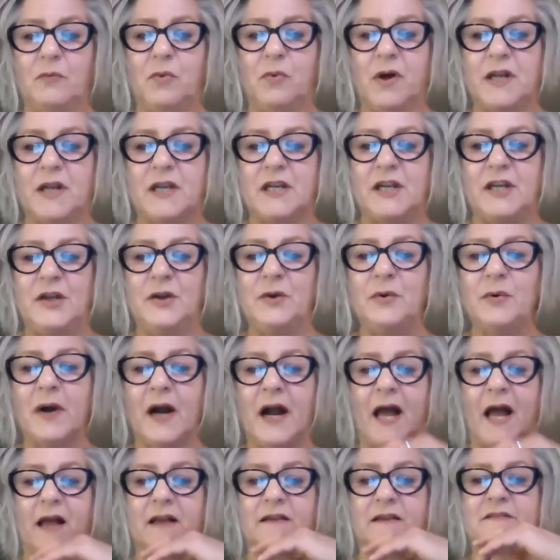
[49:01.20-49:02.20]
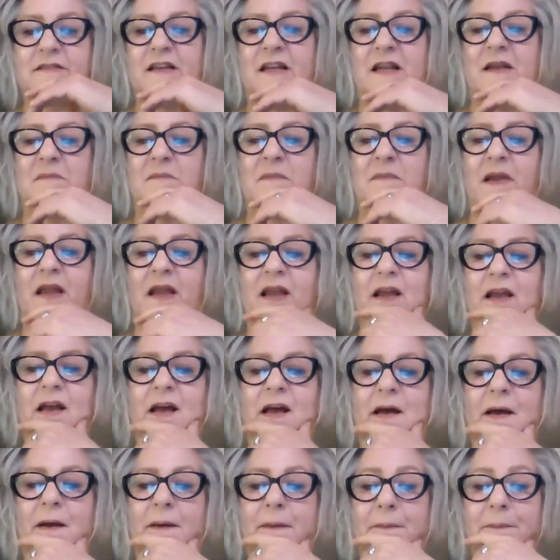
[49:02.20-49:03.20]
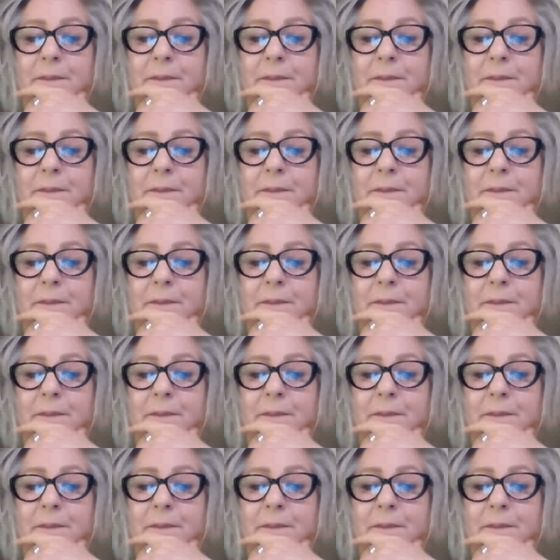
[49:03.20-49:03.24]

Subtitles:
what you were asking me.